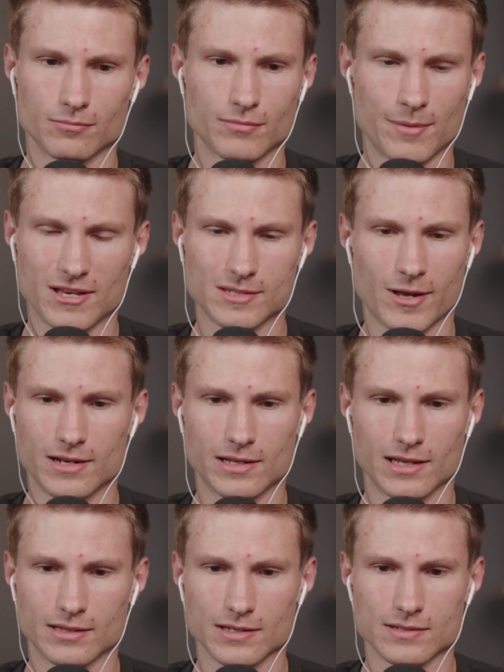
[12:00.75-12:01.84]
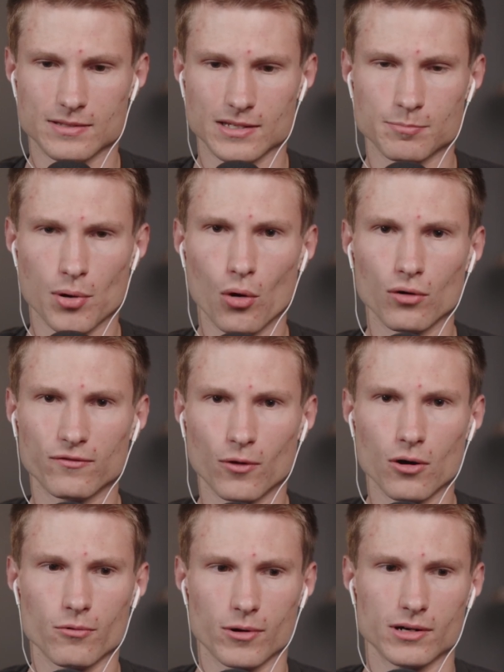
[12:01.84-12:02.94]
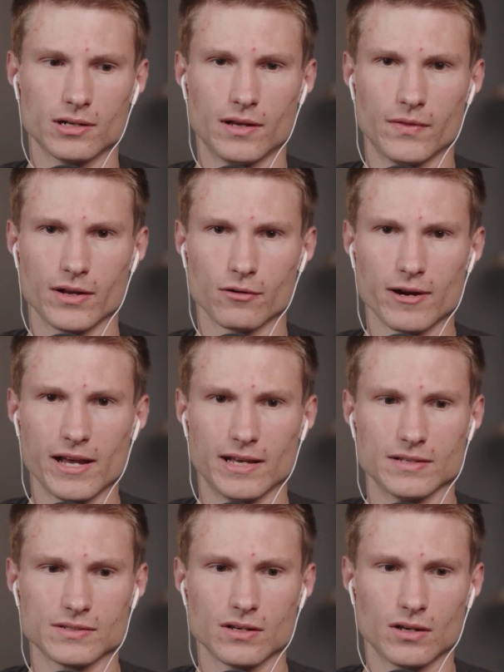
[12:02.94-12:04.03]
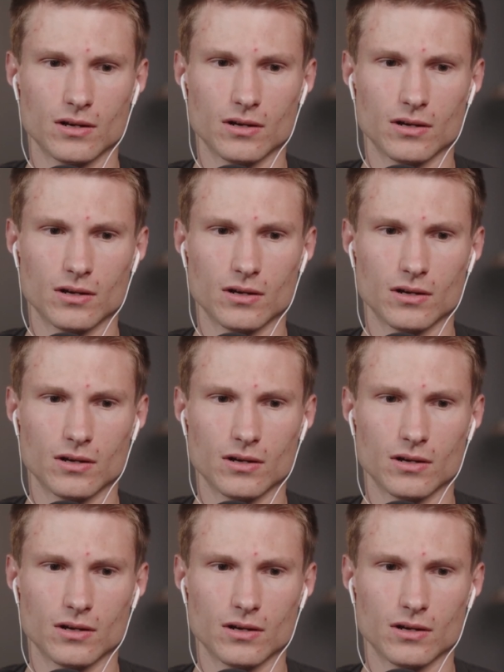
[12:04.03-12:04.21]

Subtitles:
maybe expected to get this pull forward in their raise